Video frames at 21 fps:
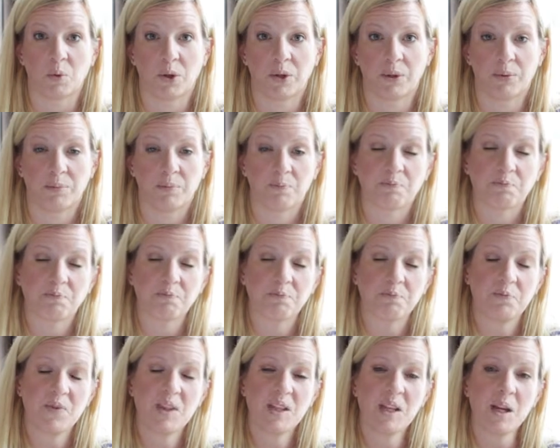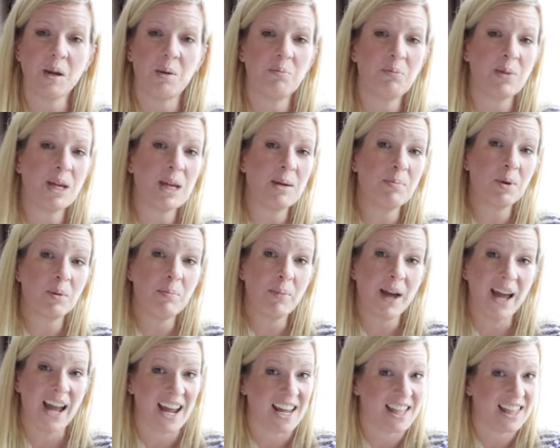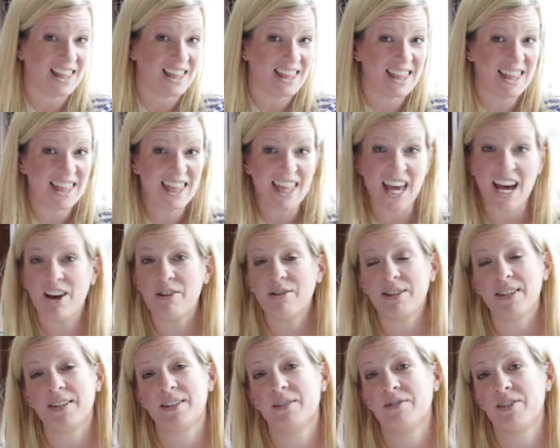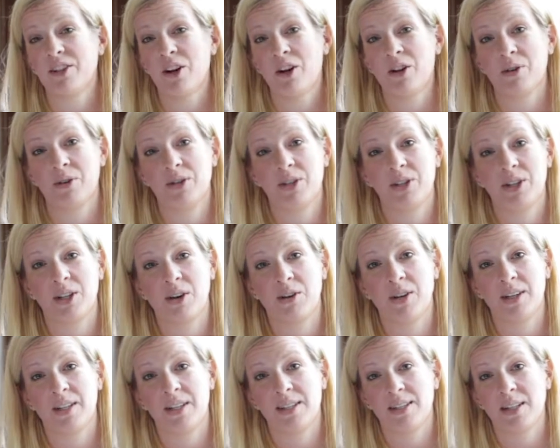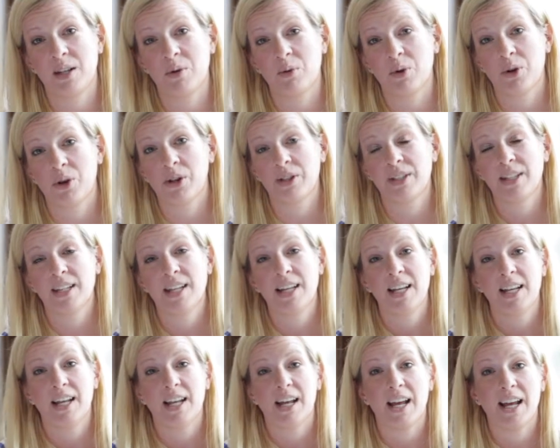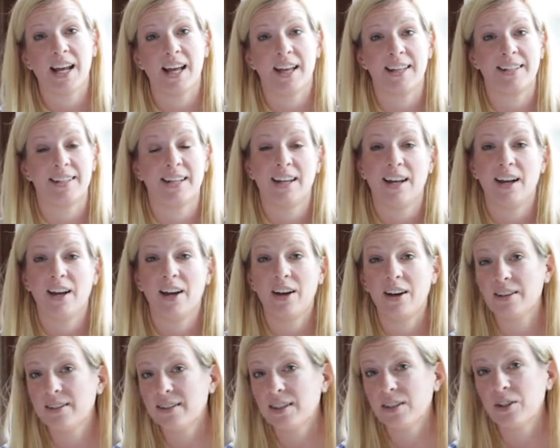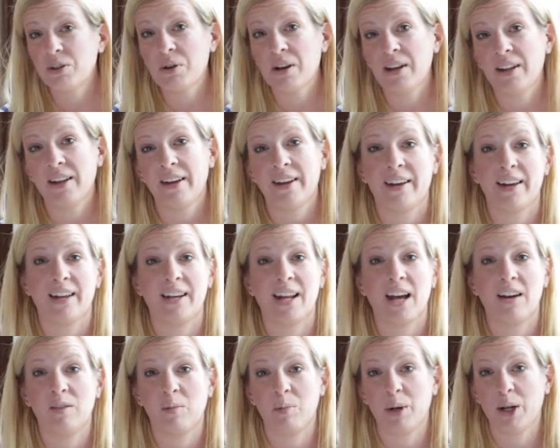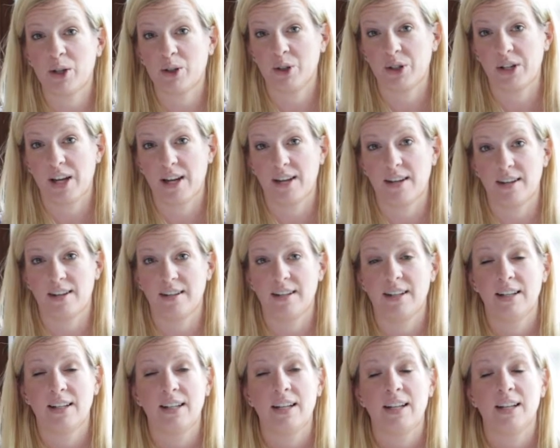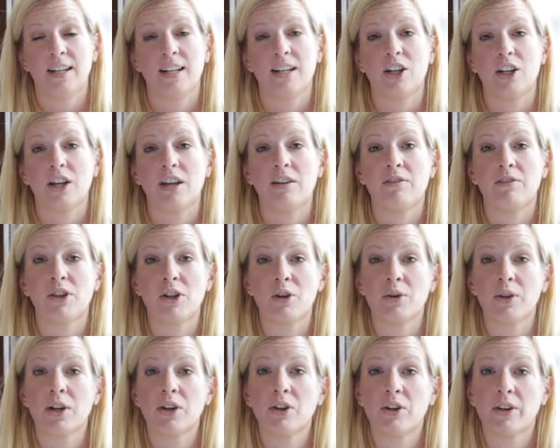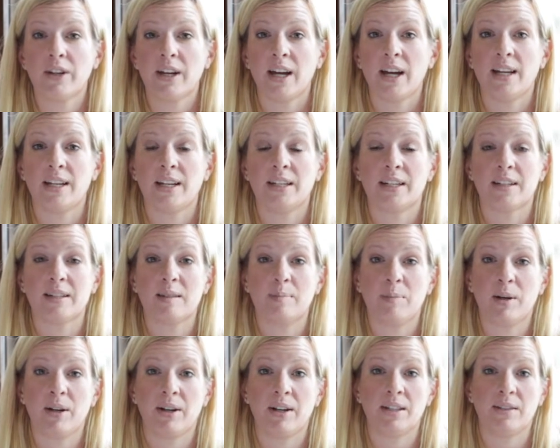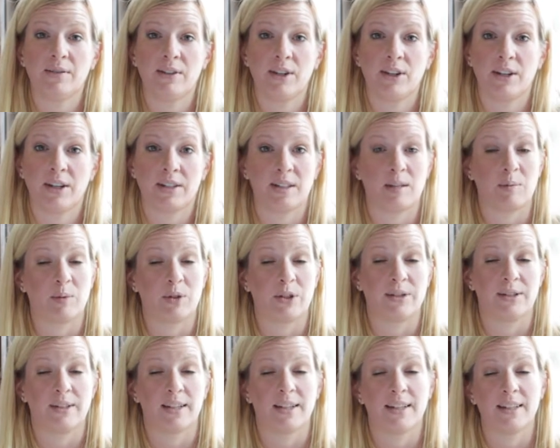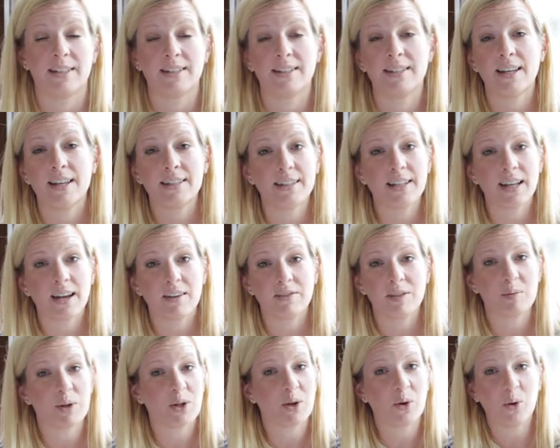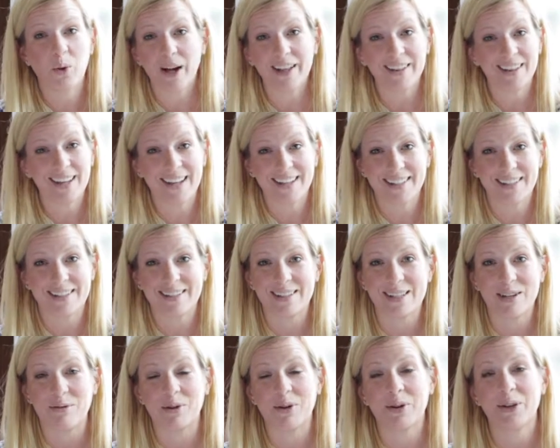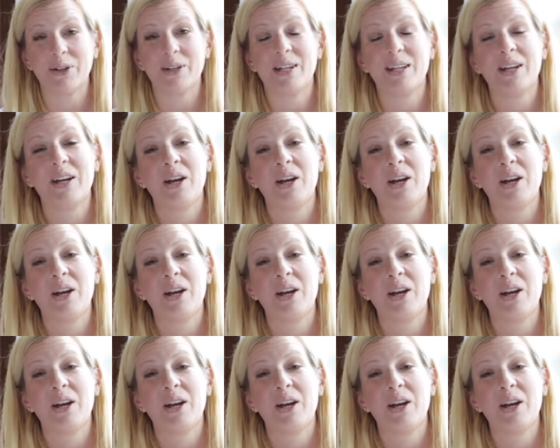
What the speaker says: World. People pay thousands of dollars to go to Disney World and hug Cinderella and have a picture taken. If you can create an experience for your customers, and it doesn't have to be quite like Disney World,